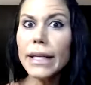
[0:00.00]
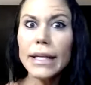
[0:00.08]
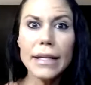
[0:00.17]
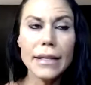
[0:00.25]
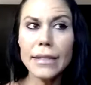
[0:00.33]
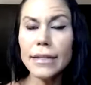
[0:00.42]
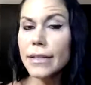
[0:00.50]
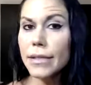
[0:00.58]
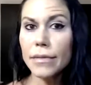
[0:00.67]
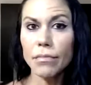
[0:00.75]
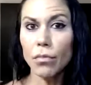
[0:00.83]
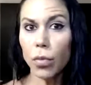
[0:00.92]

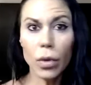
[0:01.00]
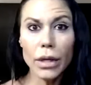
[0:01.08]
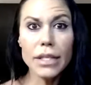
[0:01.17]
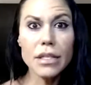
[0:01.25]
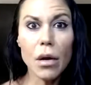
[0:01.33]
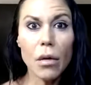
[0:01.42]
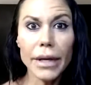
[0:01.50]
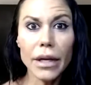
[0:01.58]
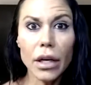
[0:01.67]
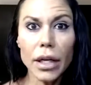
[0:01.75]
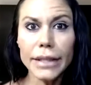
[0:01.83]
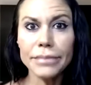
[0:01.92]
is going
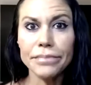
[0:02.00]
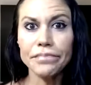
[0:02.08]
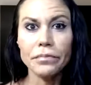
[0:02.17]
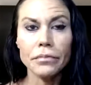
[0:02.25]
on?